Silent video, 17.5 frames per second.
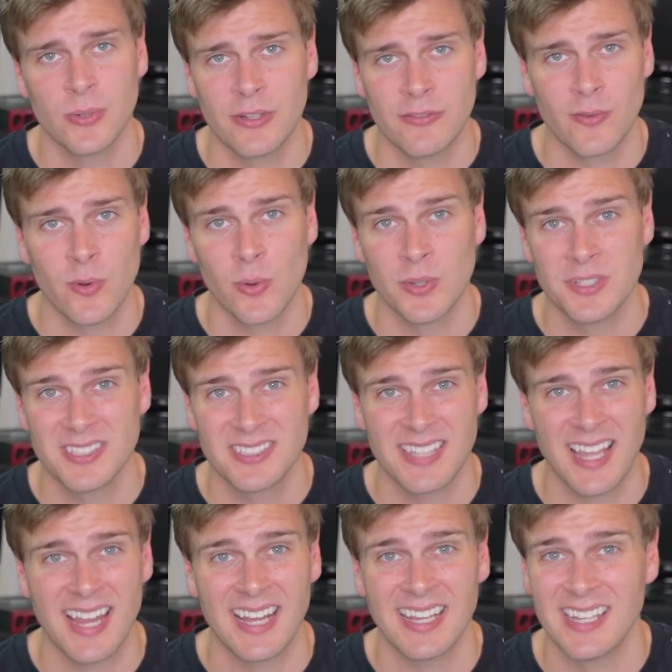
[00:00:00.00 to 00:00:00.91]
four
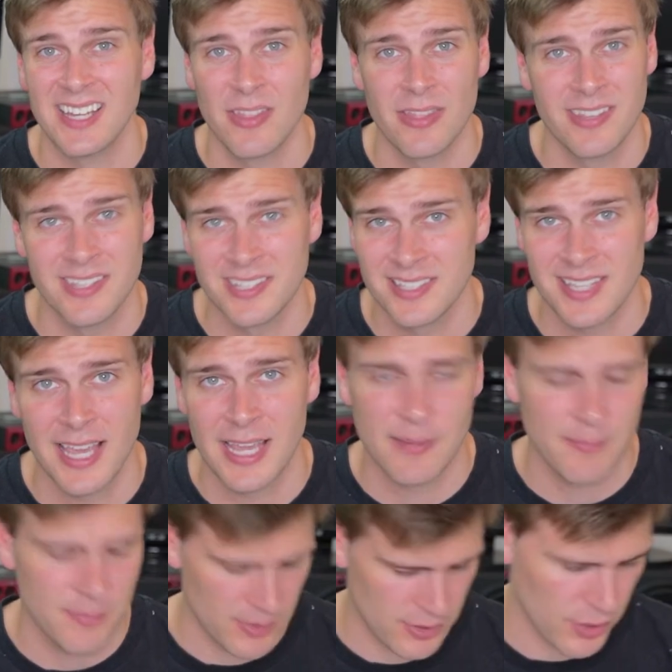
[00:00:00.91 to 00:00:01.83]
stay the
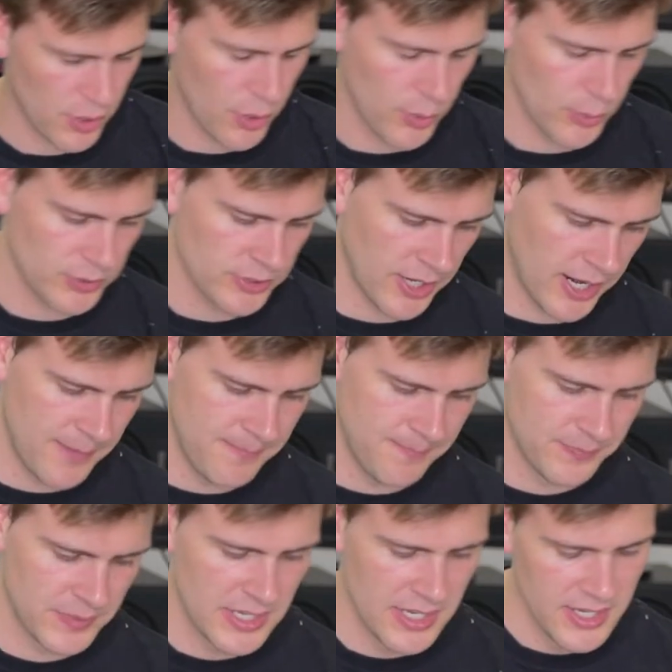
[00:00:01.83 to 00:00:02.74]
same the whole time.
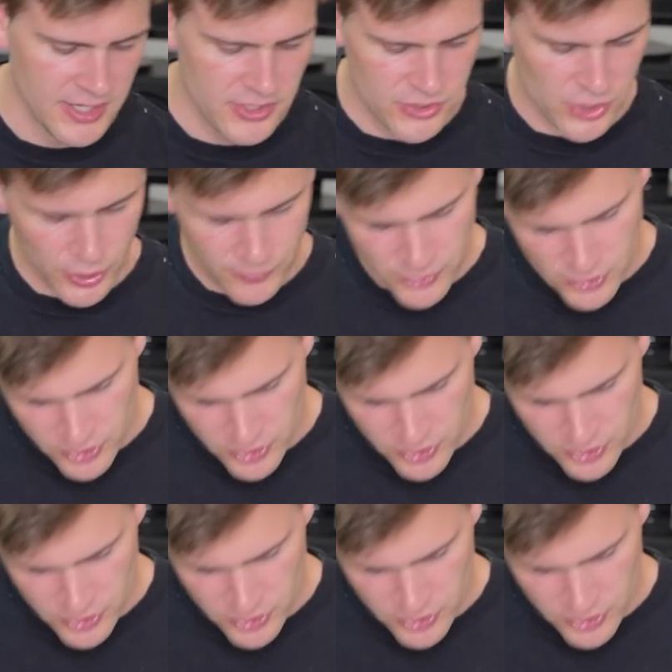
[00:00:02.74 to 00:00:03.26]
So if you